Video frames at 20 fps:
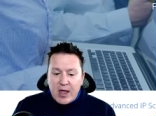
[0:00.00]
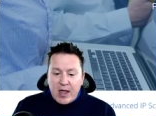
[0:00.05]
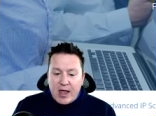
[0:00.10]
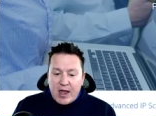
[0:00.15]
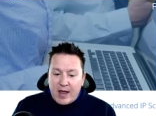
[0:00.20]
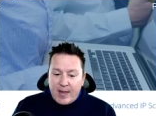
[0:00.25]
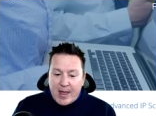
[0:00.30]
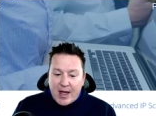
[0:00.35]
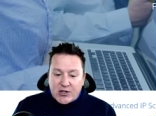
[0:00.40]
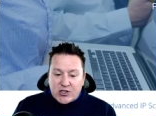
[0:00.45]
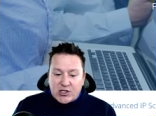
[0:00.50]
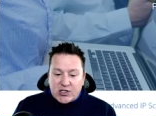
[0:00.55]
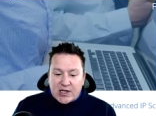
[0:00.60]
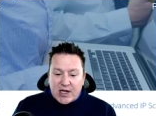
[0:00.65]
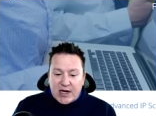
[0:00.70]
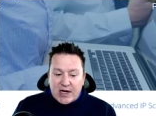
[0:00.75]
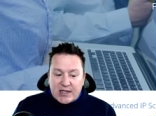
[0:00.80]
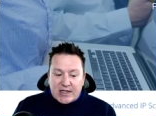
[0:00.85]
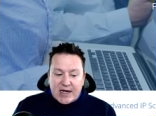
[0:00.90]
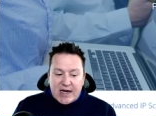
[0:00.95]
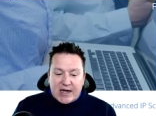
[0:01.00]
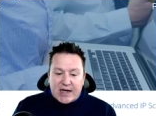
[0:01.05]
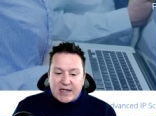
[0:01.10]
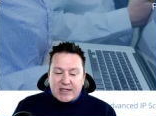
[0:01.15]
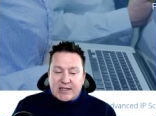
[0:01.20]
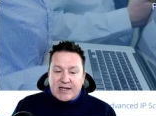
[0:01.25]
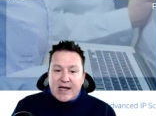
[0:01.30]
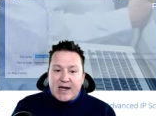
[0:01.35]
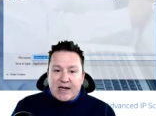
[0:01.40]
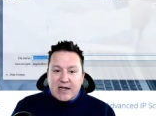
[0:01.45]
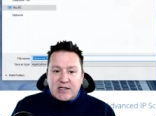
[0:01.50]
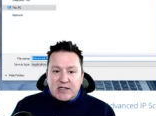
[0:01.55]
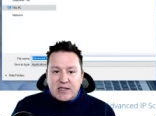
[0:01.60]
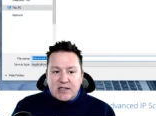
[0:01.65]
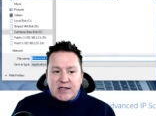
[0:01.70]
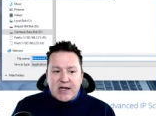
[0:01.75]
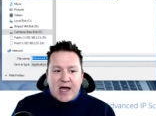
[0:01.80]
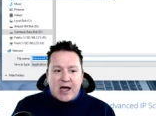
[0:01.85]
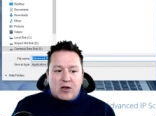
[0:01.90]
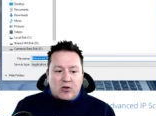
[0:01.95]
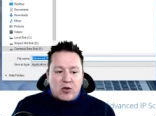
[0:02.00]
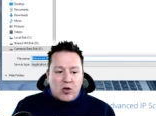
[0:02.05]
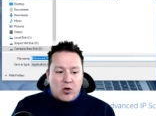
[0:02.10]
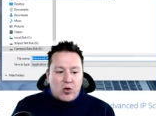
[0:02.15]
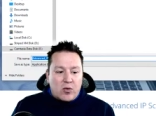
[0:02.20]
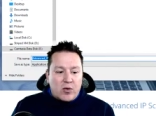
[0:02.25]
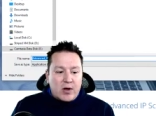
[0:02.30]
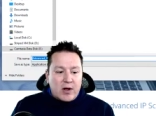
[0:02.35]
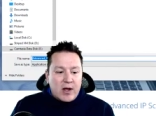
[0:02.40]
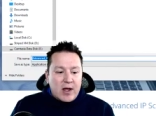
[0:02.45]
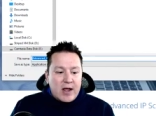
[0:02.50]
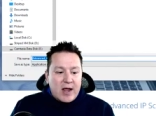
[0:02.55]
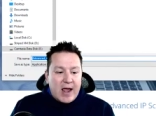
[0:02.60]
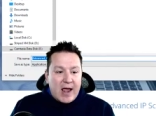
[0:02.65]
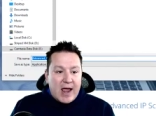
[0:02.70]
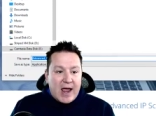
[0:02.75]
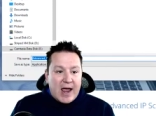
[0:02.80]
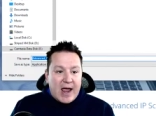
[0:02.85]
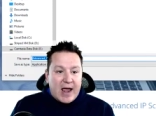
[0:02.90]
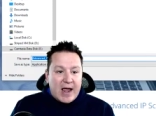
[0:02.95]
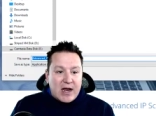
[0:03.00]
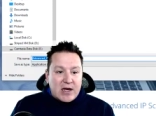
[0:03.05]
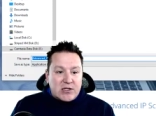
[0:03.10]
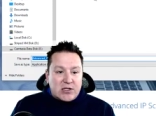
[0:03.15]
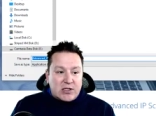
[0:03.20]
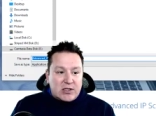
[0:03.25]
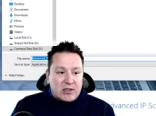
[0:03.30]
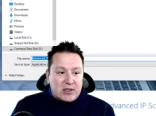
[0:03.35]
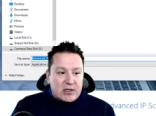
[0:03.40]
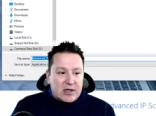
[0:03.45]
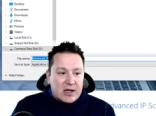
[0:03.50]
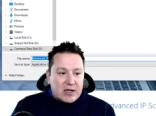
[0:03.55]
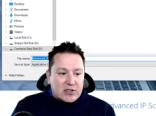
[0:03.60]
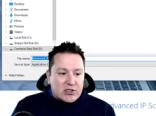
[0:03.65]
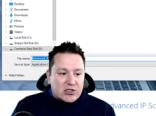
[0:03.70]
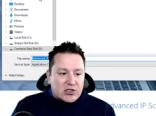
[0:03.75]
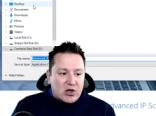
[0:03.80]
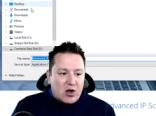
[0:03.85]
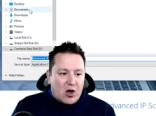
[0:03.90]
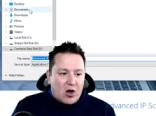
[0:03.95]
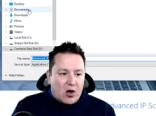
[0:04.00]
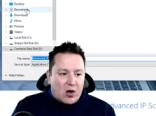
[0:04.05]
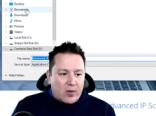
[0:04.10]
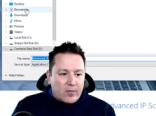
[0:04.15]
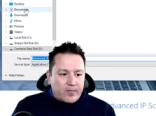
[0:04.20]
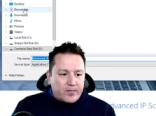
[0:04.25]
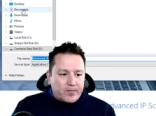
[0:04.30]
And that's just going to take a second to download and install.